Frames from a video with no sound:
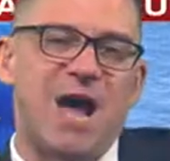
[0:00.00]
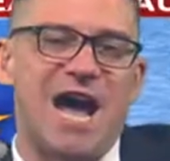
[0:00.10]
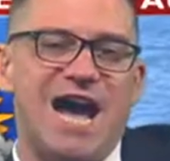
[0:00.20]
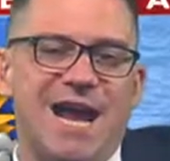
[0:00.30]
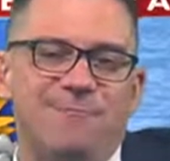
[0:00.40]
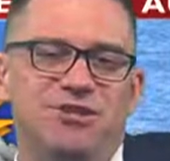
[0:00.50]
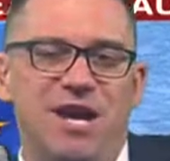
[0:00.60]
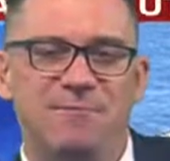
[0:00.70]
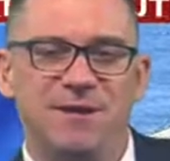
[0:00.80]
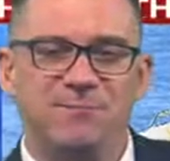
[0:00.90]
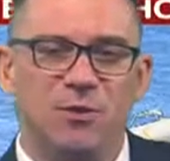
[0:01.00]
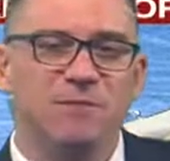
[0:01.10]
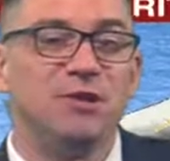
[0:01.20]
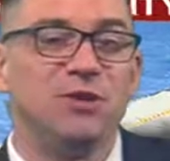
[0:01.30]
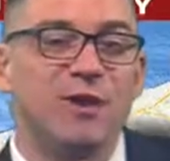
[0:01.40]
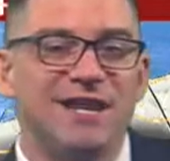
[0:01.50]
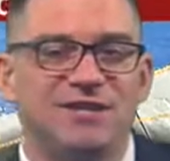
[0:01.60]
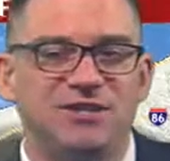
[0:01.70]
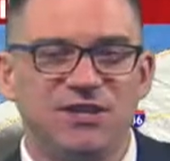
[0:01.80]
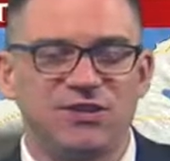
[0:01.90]
Hi, I'm Jet Pinpoint
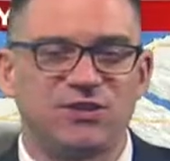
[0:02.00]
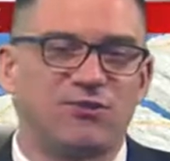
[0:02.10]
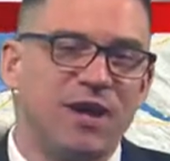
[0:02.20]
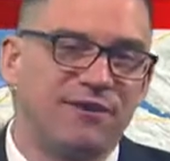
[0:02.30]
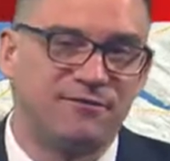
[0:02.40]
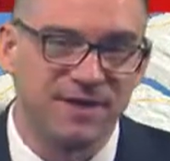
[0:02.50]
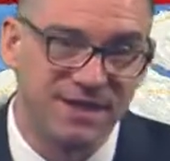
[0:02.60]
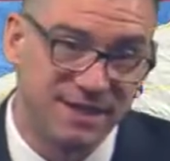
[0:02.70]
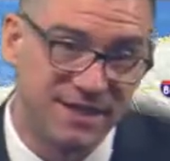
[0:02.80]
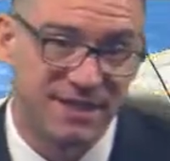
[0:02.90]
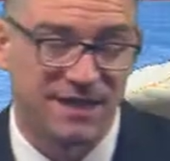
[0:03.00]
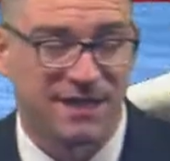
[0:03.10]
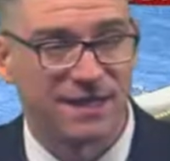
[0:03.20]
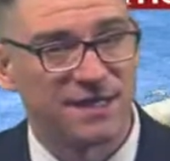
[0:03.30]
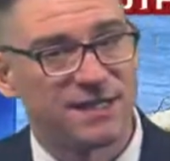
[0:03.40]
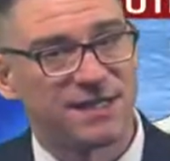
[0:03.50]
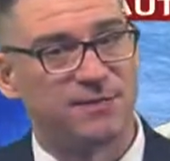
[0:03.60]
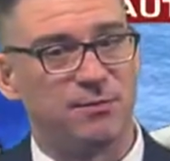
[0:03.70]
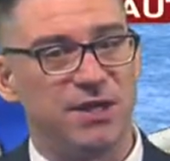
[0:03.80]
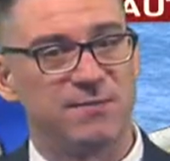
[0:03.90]
meteorologist Craig Flint.
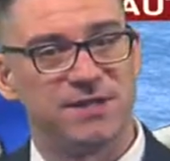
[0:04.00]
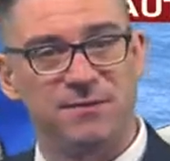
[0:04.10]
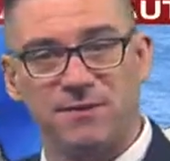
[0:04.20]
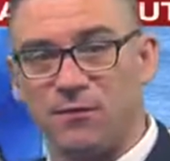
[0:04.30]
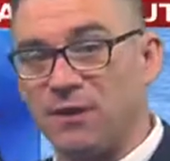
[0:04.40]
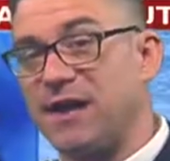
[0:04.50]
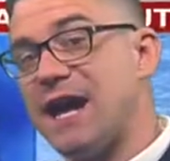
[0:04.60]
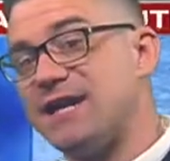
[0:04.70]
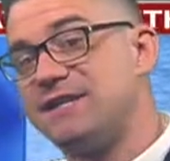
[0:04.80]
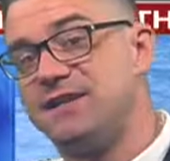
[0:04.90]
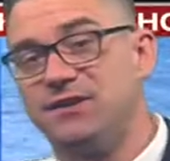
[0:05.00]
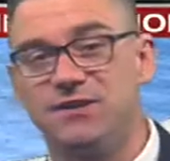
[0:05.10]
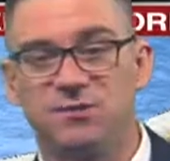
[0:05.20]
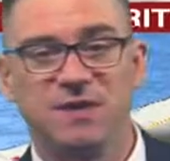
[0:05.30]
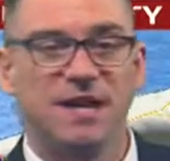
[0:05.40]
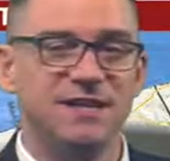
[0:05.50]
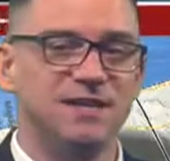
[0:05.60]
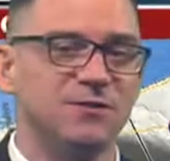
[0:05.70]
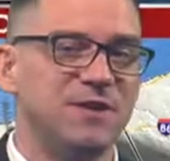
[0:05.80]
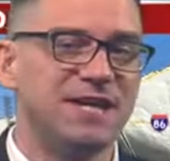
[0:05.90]
Let's bring you up to date with the forecast here as we head
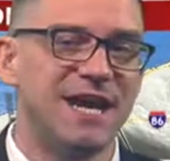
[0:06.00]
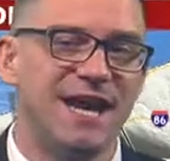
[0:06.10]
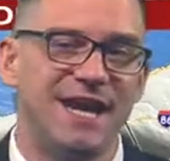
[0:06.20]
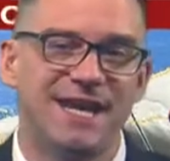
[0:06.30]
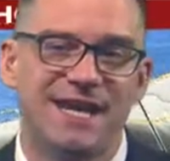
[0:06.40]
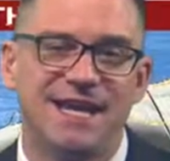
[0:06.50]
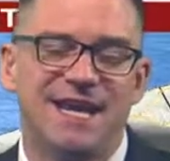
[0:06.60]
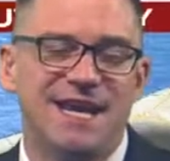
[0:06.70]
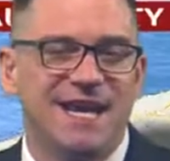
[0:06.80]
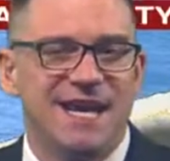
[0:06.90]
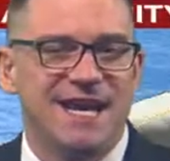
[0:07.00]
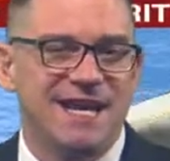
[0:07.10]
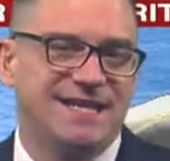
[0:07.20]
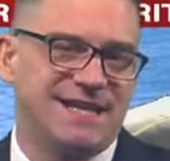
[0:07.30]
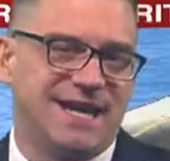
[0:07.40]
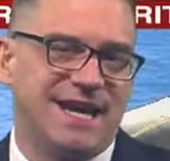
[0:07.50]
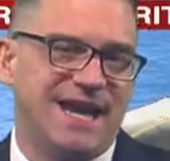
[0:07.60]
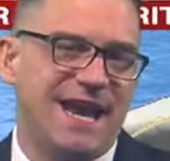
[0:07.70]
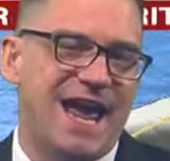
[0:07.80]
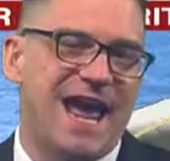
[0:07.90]
into the weekend. It's
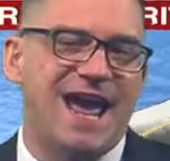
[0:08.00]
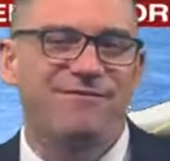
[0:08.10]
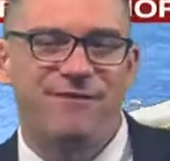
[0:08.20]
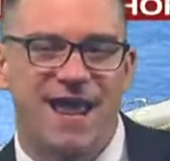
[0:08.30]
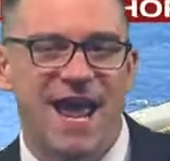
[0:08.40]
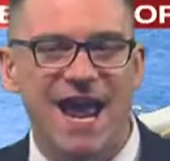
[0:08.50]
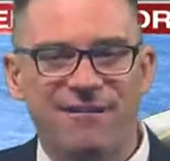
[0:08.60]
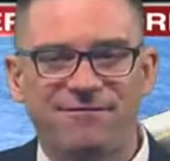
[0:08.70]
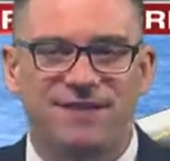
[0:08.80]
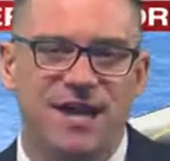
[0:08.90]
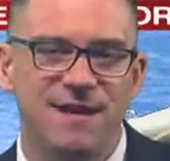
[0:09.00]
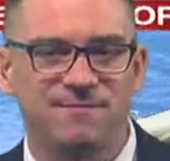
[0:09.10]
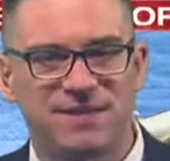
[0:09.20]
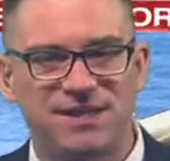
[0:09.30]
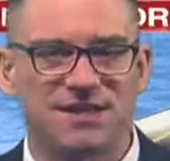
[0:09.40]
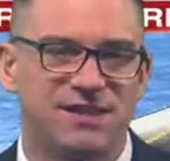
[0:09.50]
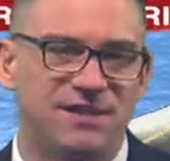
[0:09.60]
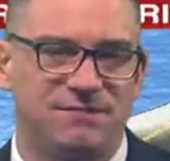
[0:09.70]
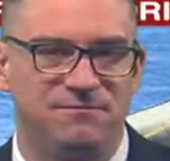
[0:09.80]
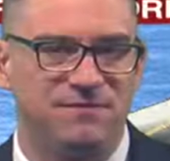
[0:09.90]
a half and half type
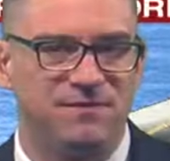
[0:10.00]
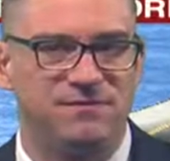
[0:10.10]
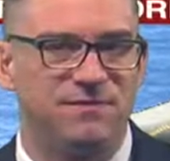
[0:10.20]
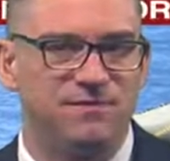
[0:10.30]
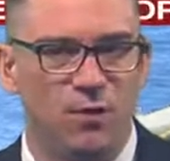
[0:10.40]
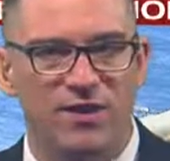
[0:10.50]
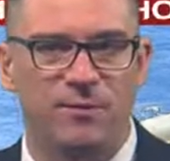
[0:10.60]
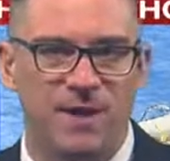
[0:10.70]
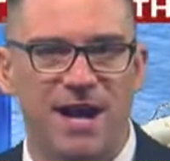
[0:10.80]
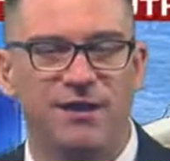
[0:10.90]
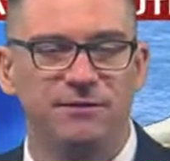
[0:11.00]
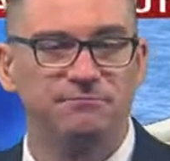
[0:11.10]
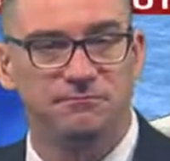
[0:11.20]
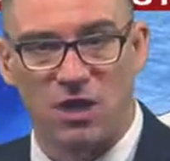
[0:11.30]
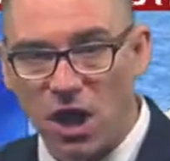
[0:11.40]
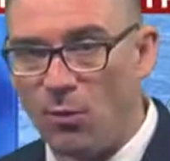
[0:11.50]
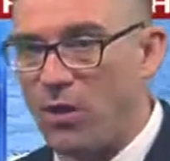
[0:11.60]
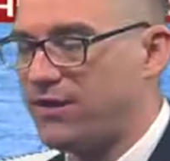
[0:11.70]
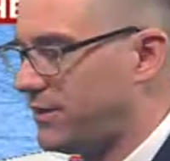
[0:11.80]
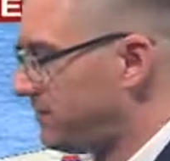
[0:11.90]
weather pattern, calm
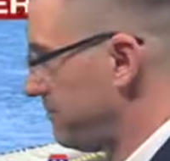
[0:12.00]
weather